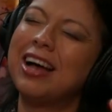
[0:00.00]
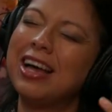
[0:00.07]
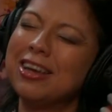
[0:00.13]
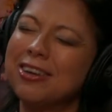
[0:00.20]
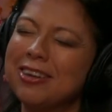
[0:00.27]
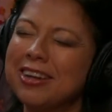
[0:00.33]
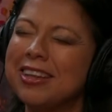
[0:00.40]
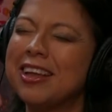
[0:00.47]
I
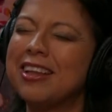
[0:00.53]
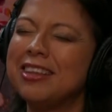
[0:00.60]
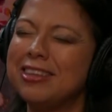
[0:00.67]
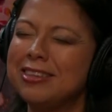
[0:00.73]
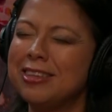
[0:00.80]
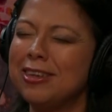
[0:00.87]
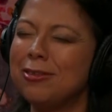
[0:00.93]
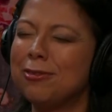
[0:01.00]
could have done
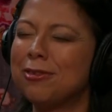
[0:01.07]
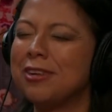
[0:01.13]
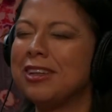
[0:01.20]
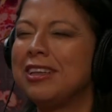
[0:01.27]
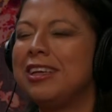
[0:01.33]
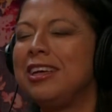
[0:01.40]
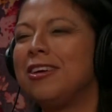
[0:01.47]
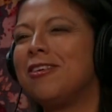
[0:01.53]
this
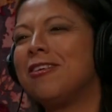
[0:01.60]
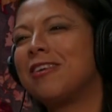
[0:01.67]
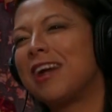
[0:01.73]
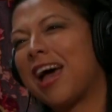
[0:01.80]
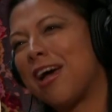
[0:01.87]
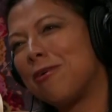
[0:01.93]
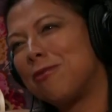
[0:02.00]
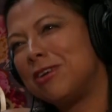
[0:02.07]
differently, or
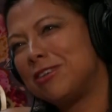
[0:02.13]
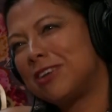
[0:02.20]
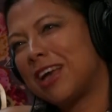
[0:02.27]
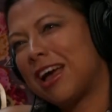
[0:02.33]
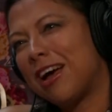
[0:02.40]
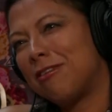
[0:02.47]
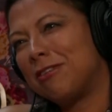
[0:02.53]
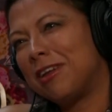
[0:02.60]
I wish I
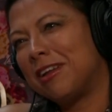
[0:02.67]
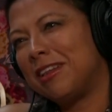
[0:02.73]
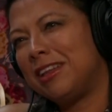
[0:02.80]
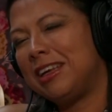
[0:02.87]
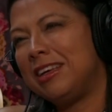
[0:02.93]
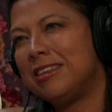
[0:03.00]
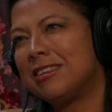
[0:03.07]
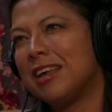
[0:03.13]
have done
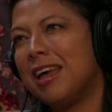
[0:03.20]
this.